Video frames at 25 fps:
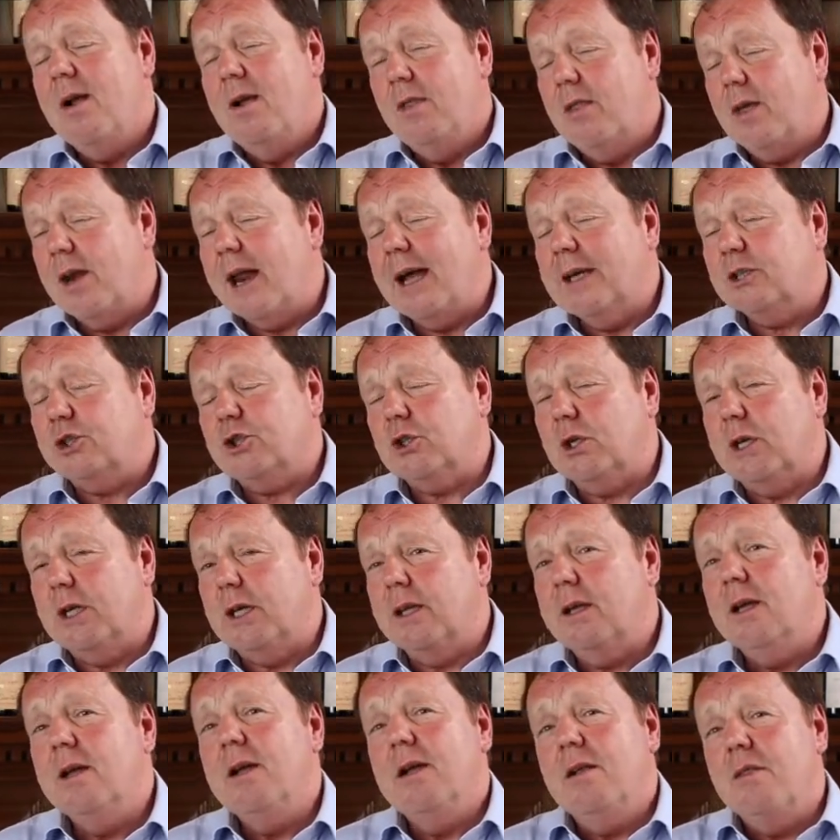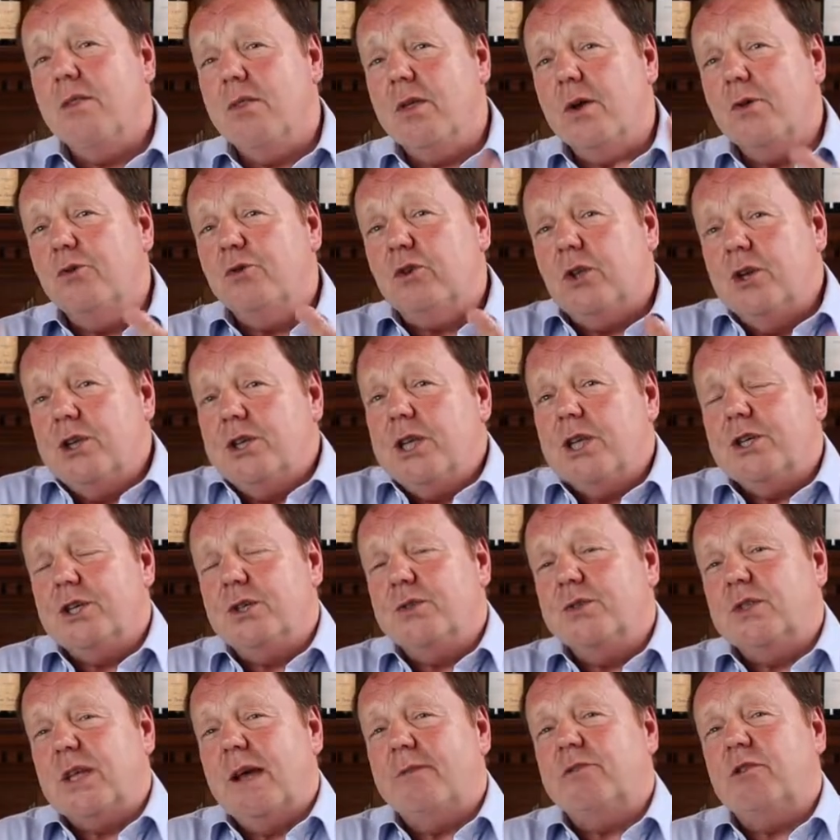that actually those
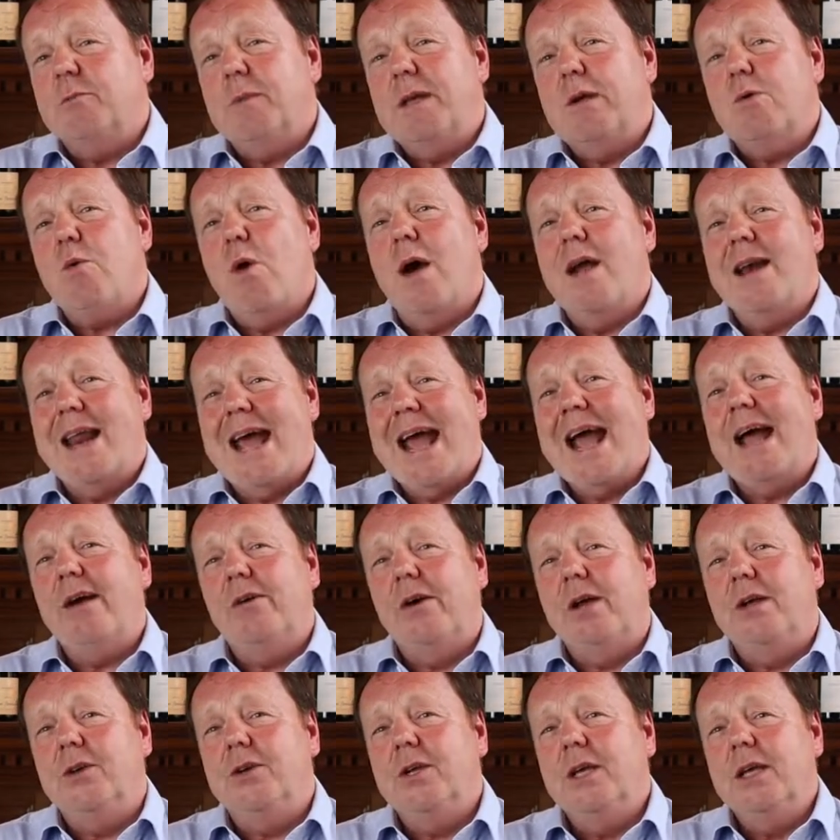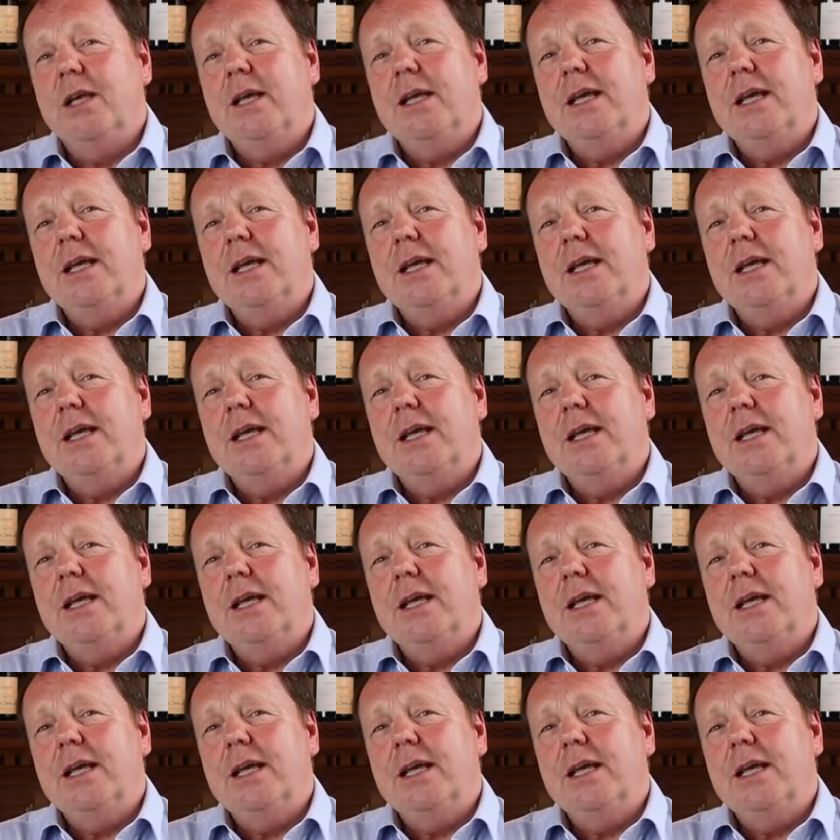conditions have to be quite arid.